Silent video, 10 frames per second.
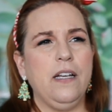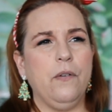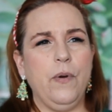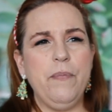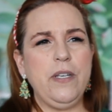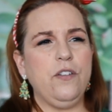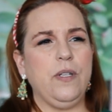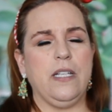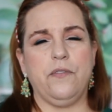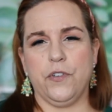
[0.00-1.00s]
we've been
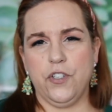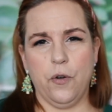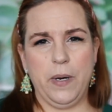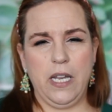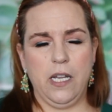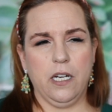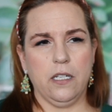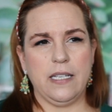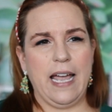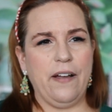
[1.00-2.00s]
doing this for so many
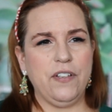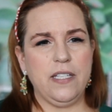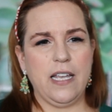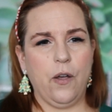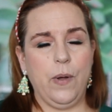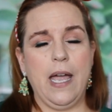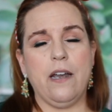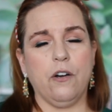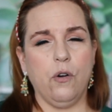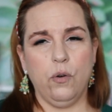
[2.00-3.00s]
years. I have to say we had
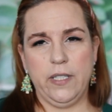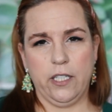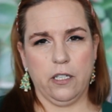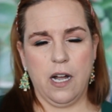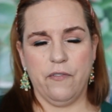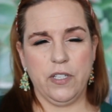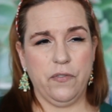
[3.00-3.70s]
our Gold Digger conference.